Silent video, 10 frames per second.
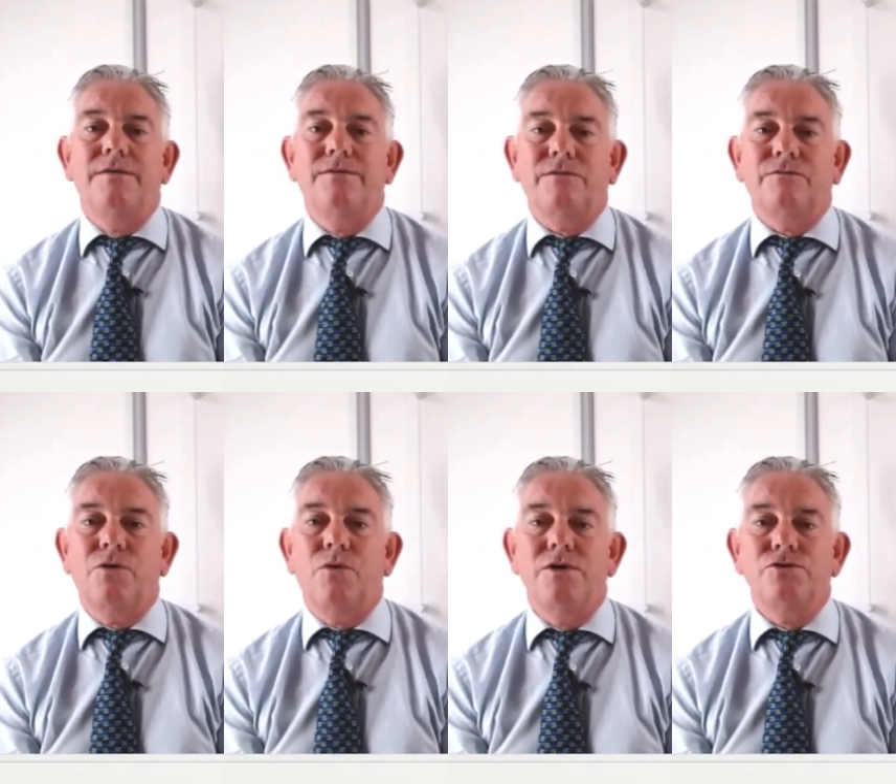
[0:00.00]
That
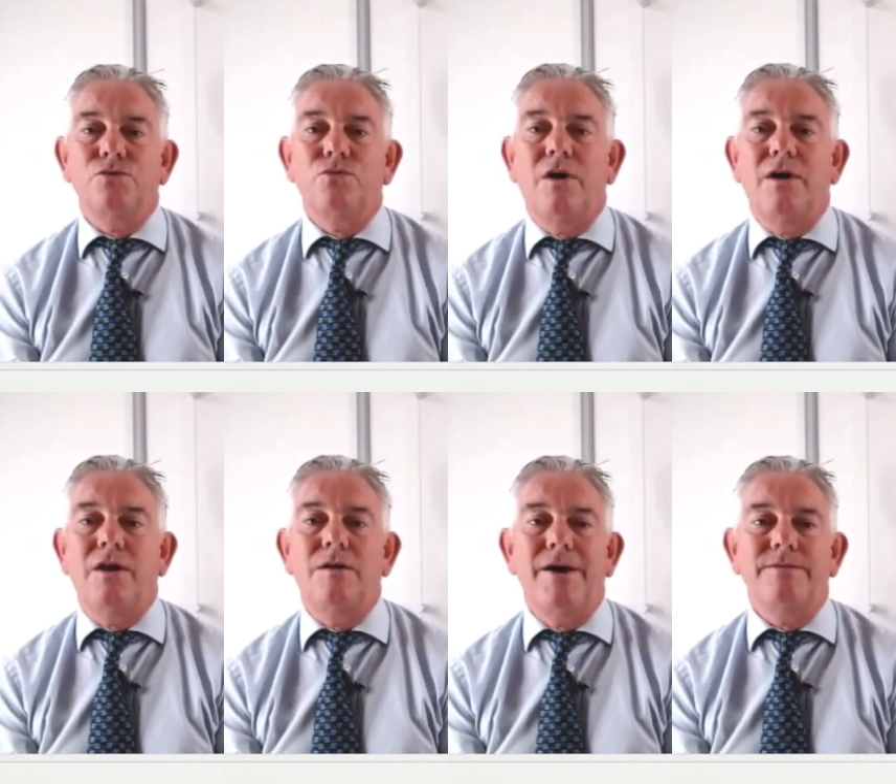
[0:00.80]
requires all Isle of
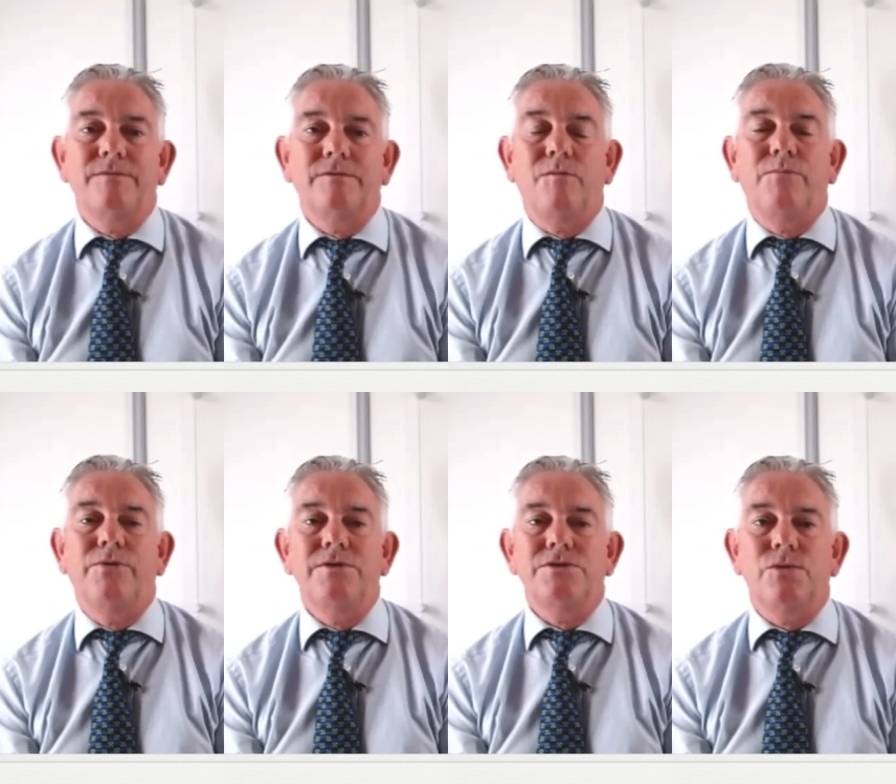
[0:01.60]
Man
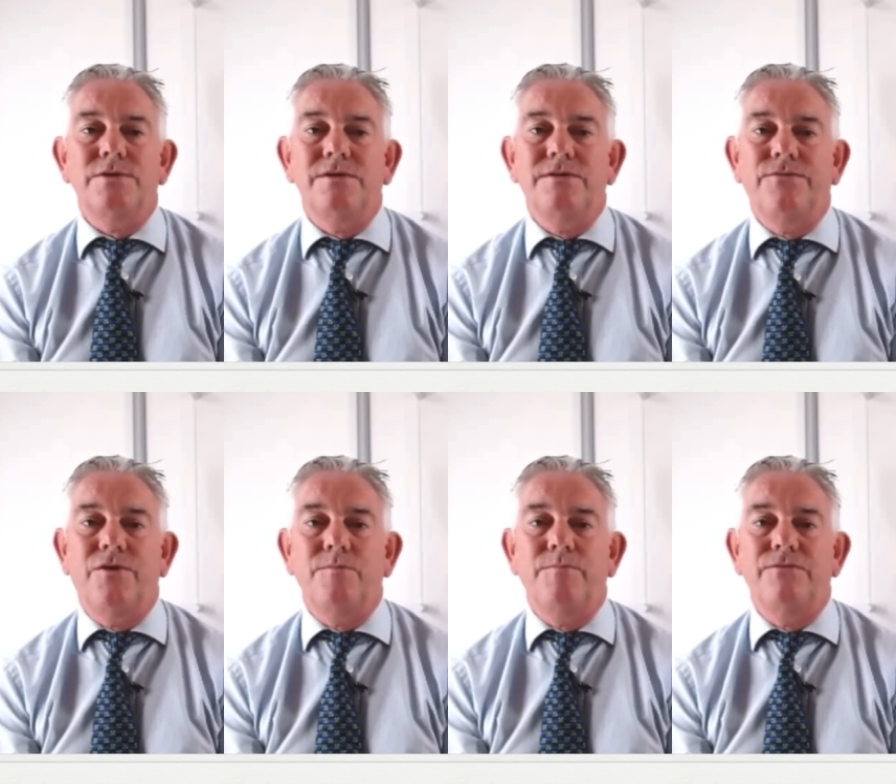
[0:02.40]
companies to identify
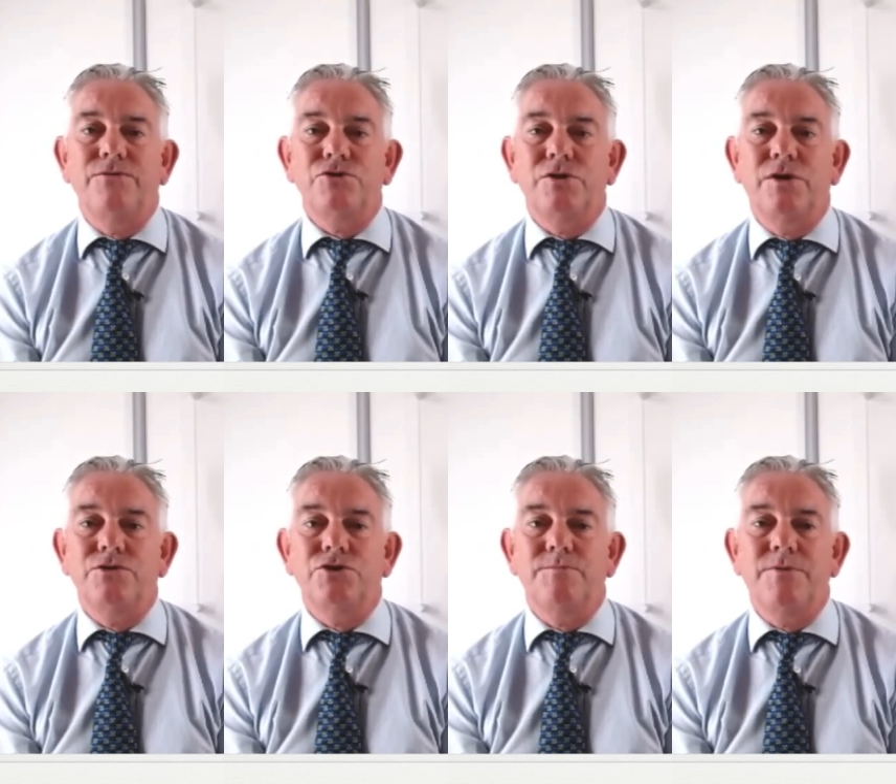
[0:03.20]
beneficial
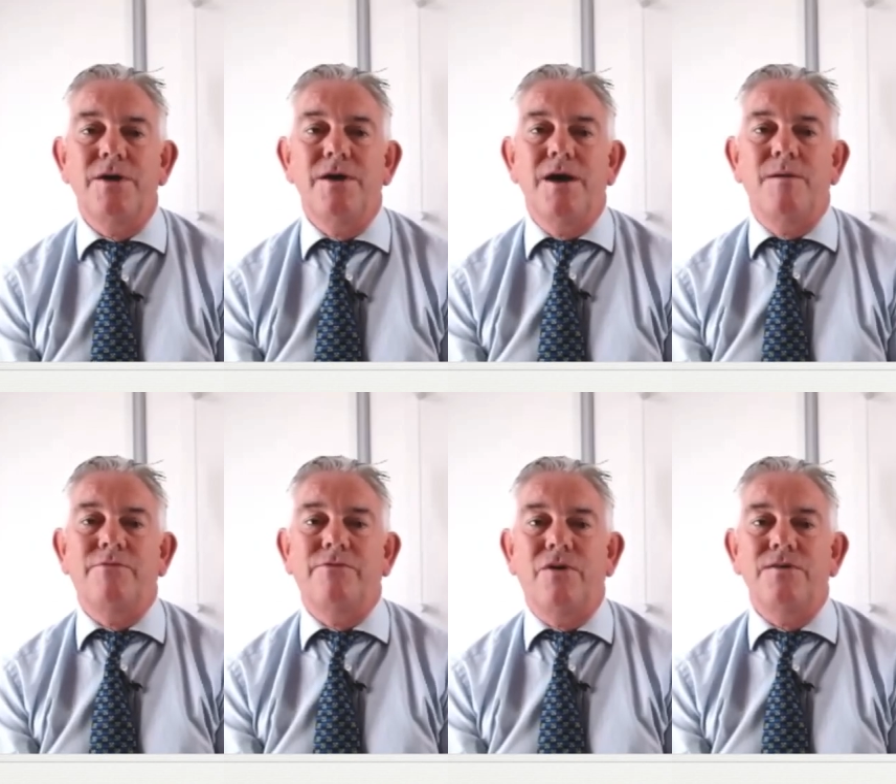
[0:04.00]
ownership and
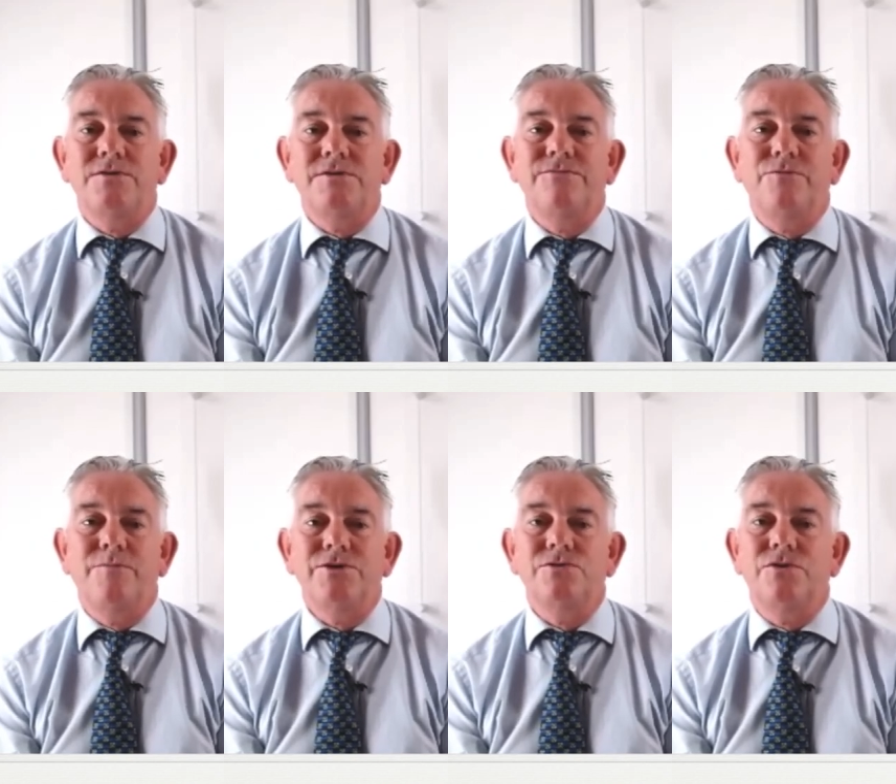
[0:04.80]
provide this
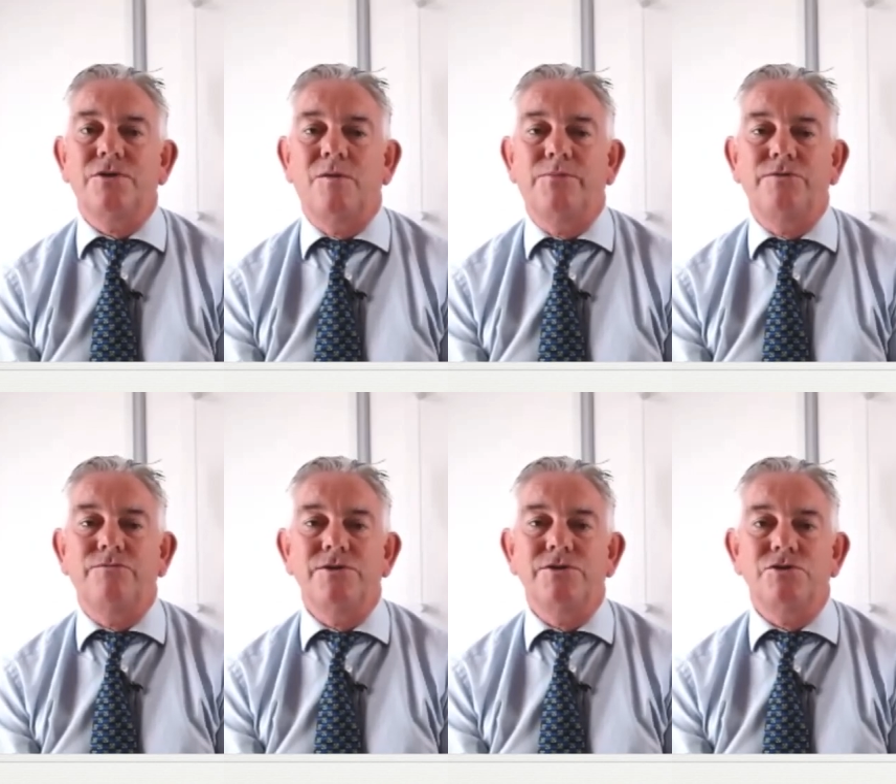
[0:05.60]
information to the company
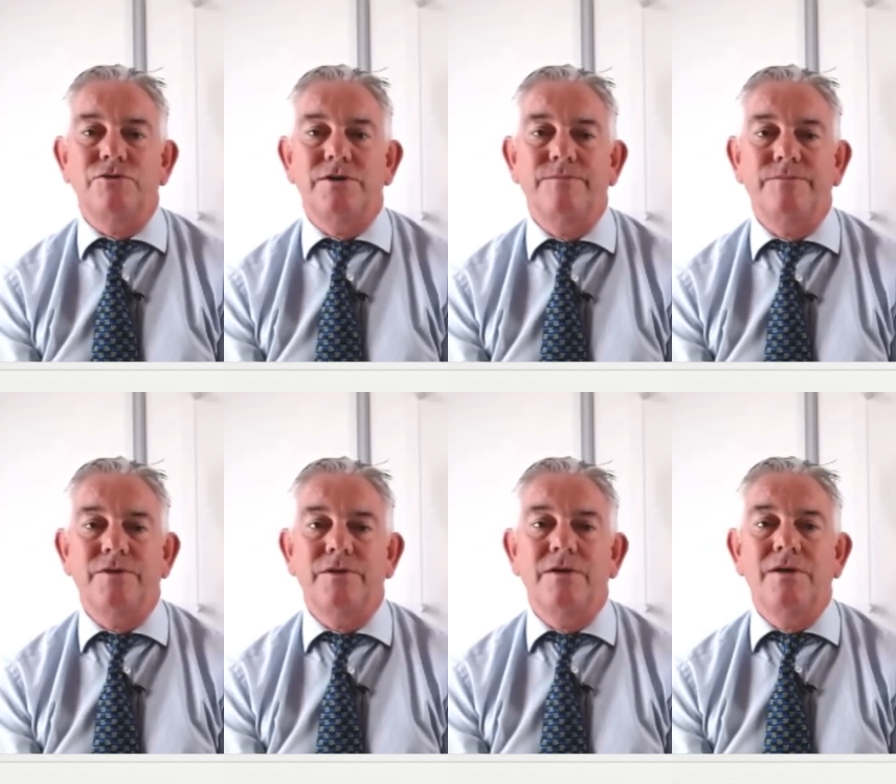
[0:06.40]
registry.
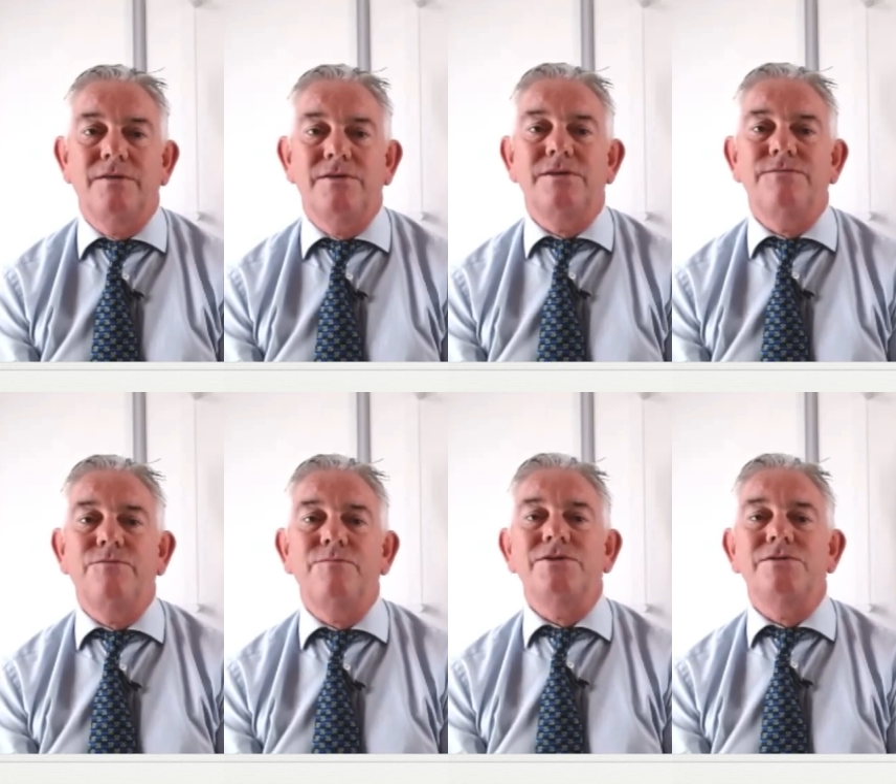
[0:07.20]
This
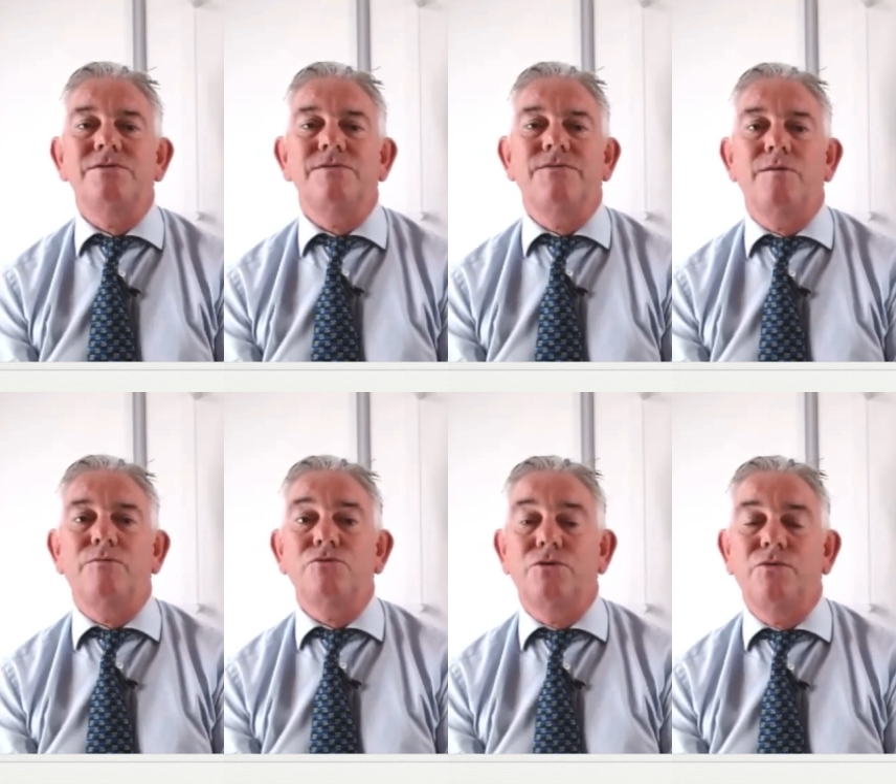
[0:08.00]
information is available
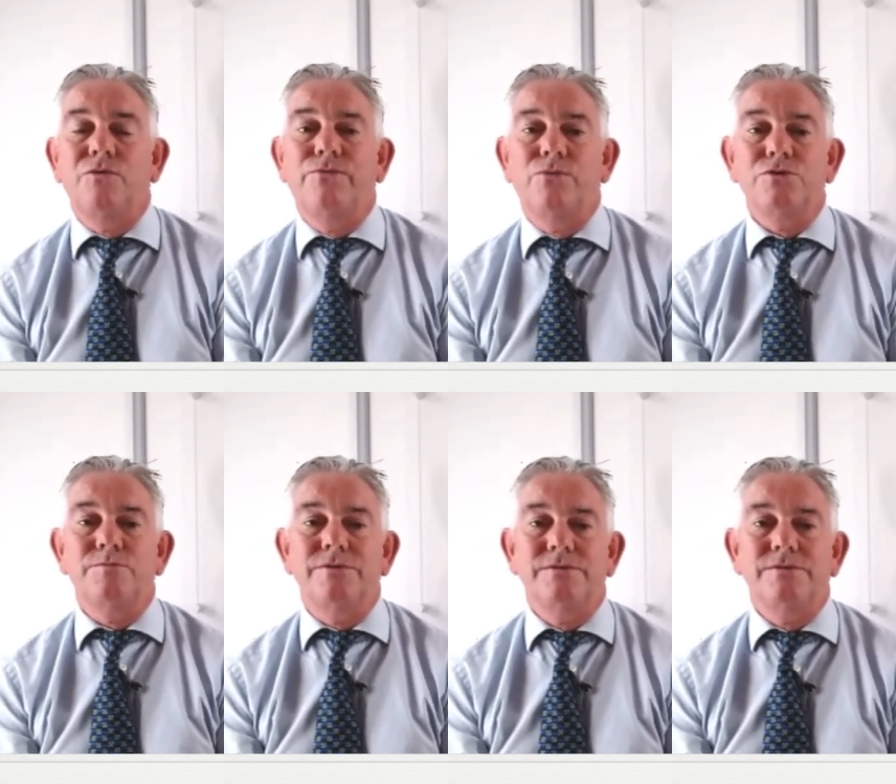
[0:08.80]
to law enforcement.